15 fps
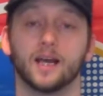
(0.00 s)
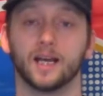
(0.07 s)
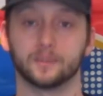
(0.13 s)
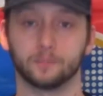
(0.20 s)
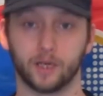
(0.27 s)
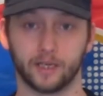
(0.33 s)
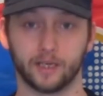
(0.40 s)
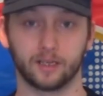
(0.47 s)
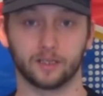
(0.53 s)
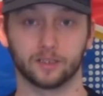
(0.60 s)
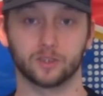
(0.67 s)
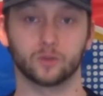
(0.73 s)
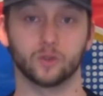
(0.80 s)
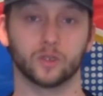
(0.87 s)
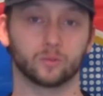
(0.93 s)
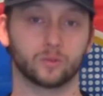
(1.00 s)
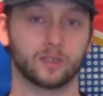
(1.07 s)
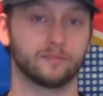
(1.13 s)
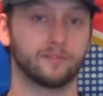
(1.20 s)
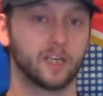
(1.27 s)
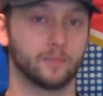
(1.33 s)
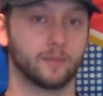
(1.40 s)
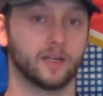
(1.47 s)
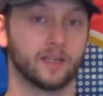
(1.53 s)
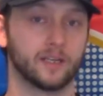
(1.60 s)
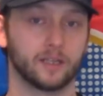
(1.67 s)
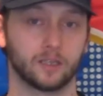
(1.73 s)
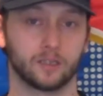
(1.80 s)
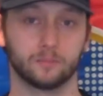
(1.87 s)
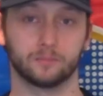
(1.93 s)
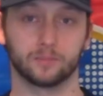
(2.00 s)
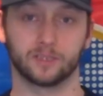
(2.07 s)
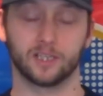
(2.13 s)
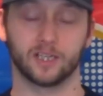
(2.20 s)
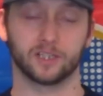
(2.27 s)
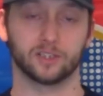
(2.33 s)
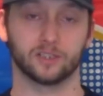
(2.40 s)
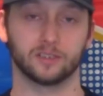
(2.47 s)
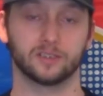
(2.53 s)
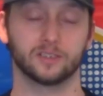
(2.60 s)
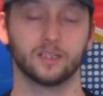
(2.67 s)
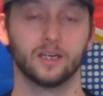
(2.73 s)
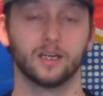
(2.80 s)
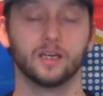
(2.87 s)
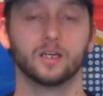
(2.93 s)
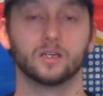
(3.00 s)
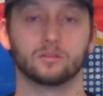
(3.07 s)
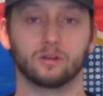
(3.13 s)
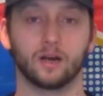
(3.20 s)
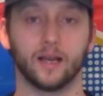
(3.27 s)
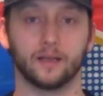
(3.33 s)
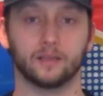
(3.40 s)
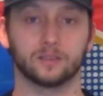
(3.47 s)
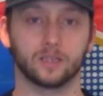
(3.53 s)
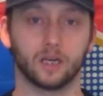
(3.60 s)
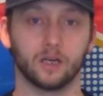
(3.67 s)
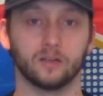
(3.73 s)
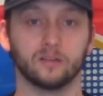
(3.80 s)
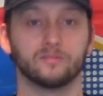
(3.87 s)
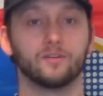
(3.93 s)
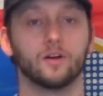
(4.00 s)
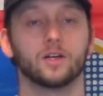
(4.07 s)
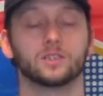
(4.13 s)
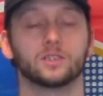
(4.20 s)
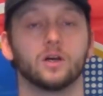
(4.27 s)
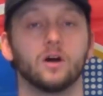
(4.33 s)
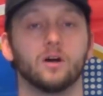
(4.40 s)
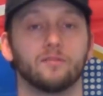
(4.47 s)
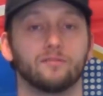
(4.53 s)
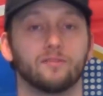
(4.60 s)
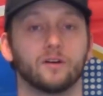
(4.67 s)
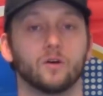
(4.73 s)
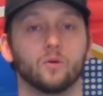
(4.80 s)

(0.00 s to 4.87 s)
as my England squad when I think about the England predictions. Right, so first off,